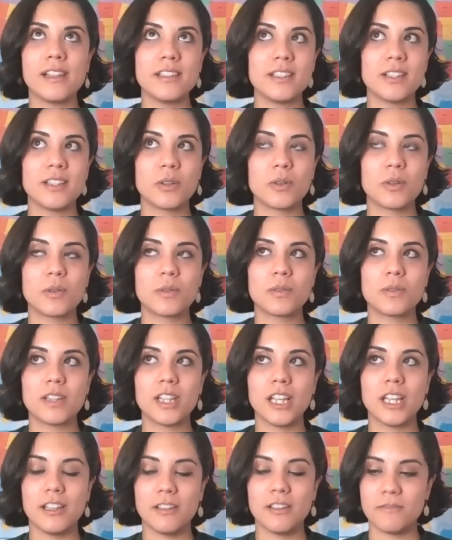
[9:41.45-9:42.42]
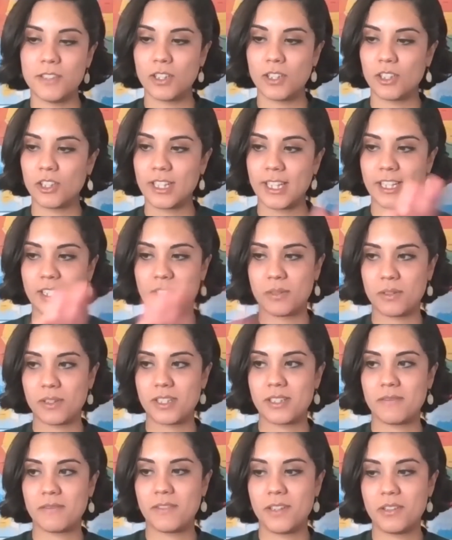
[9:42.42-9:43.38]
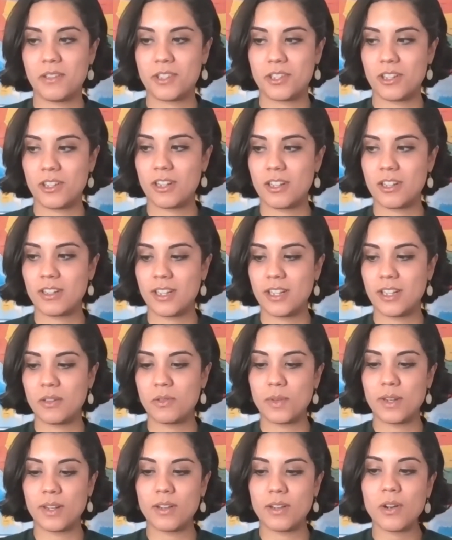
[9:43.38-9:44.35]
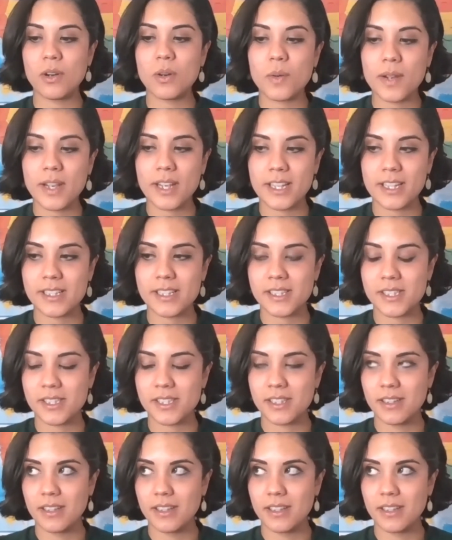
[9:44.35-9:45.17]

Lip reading: if you're looking towards the future, we're always